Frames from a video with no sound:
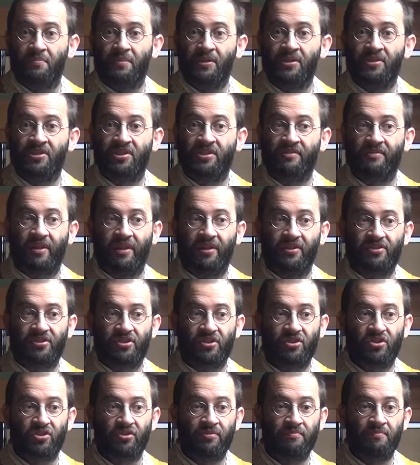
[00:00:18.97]
many
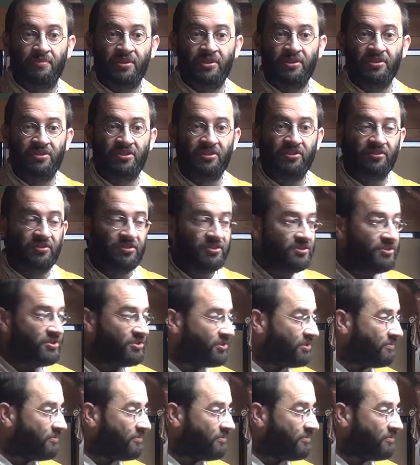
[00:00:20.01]
civilizations, many cities.